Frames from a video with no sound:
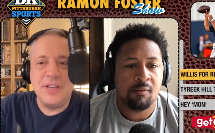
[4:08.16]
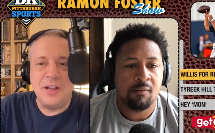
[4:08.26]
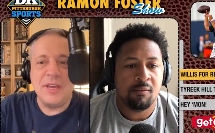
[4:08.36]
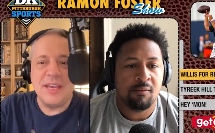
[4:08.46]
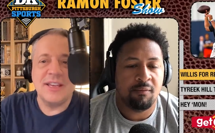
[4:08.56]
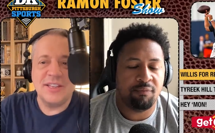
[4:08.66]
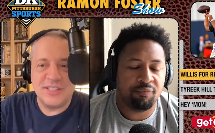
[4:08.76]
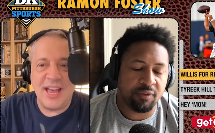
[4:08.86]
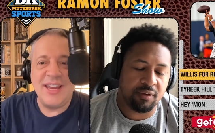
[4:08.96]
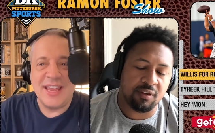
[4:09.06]
Speaker 1: tell me,
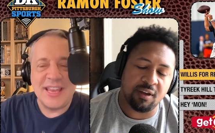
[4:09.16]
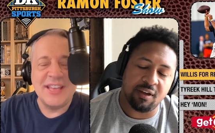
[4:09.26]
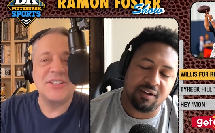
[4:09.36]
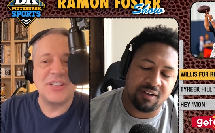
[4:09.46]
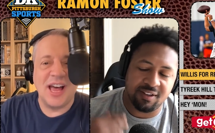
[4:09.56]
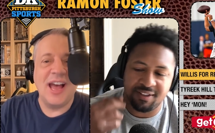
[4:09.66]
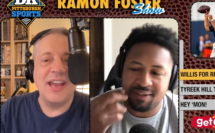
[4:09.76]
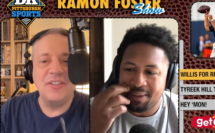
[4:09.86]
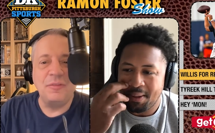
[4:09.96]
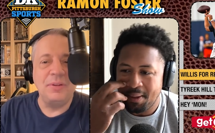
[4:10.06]
is that yeah. his
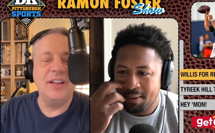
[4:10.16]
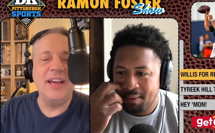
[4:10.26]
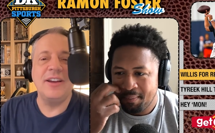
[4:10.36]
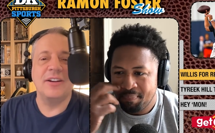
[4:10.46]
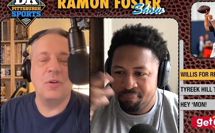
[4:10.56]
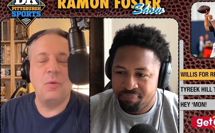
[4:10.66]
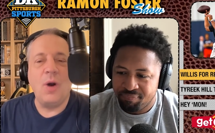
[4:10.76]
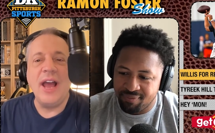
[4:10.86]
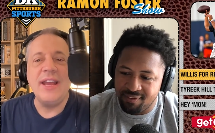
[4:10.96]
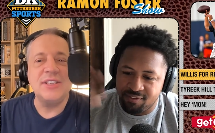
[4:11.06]
kind of player?
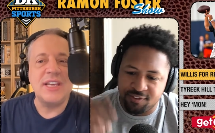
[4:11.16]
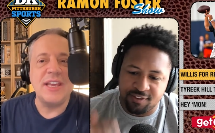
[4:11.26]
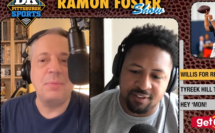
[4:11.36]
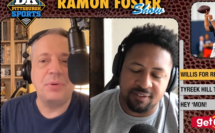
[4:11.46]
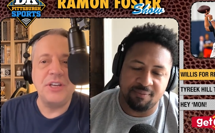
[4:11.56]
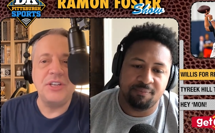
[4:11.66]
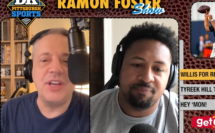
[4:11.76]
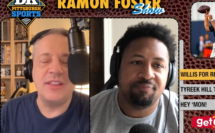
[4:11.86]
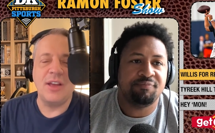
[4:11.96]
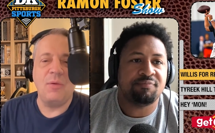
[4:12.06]
Why does he
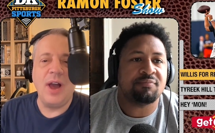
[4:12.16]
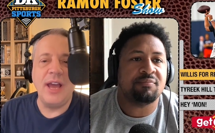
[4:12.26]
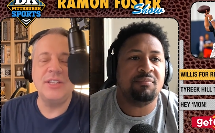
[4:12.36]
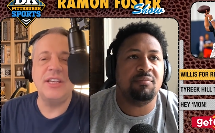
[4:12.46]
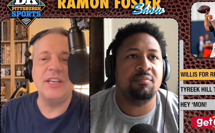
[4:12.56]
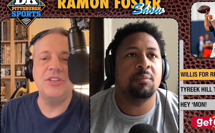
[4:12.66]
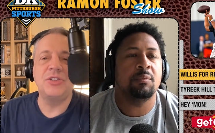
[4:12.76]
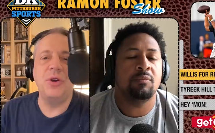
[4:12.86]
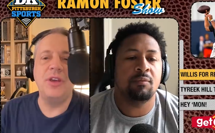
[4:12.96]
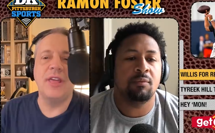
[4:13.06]
appreciate that? Why does he
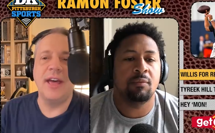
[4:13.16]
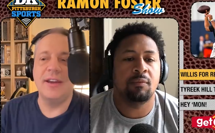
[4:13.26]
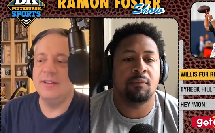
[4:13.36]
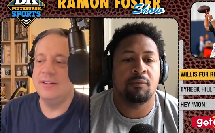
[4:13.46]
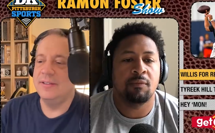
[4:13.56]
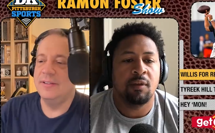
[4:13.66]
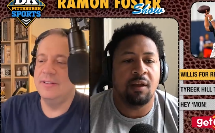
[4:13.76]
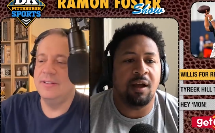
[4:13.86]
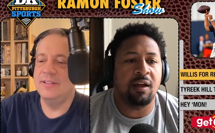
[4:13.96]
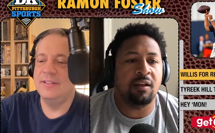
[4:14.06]
enjoy that?
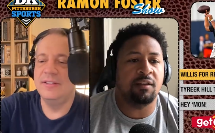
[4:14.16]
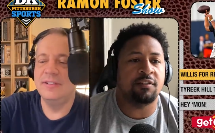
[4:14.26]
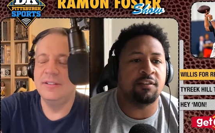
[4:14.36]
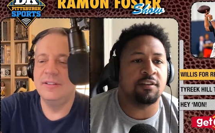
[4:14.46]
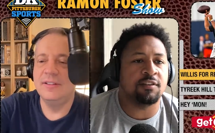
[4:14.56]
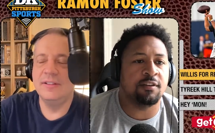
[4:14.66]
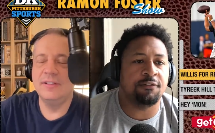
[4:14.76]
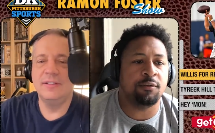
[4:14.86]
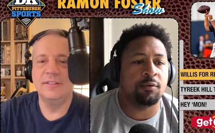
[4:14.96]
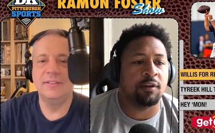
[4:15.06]
Speaker 2: Uh, it's it's a
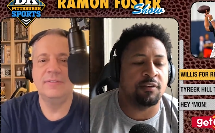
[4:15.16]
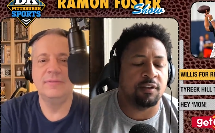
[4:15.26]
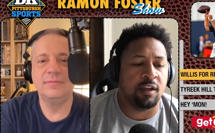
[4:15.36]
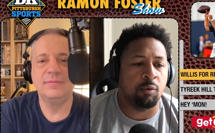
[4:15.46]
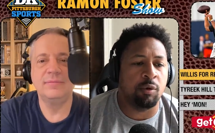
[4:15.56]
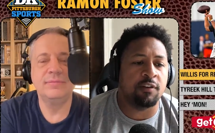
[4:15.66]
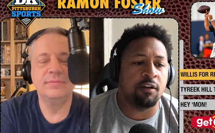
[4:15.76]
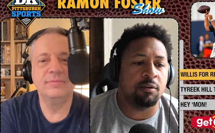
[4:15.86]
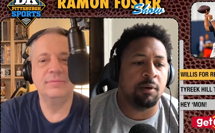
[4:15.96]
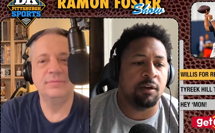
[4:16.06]
few things. Again, we
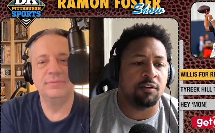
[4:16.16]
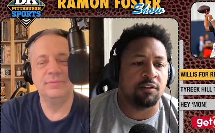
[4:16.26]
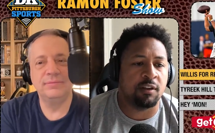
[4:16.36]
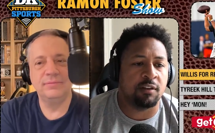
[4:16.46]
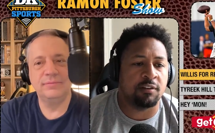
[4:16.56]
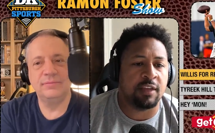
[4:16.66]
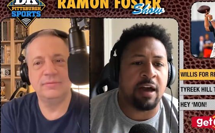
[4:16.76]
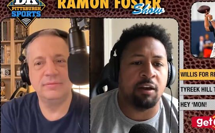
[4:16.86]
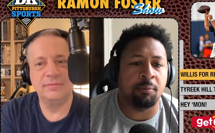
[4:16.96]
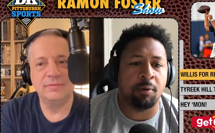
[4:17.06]
talked about yesterday the
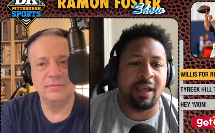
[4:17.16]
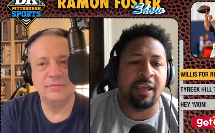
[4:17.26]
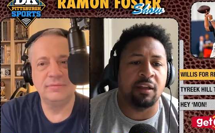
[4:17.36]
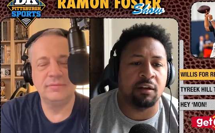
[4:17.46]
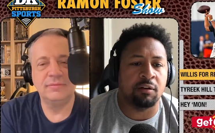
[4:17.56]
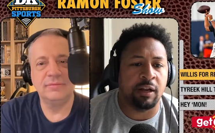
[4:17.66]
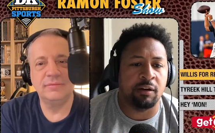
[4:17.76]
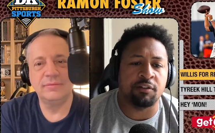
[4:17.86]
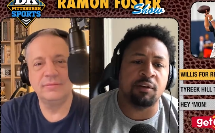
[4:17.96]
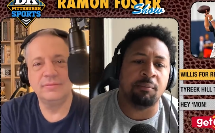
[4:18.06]
scouting part, hanging a grade
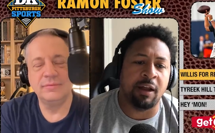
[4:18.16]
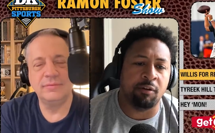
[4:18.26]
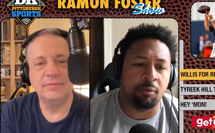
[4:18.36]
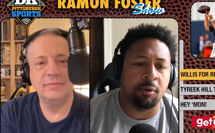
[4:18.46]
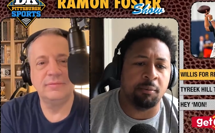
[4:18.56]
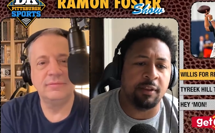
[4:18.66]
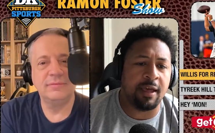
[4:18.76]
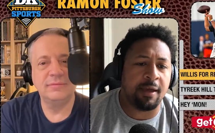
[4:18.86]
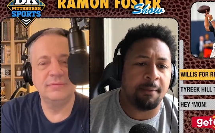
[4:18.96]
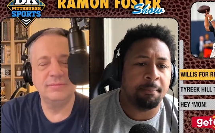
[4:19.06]
on somebody. Remember
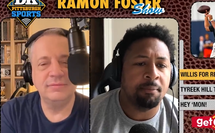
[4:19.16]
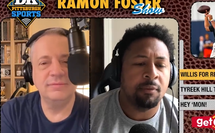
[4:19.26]
that?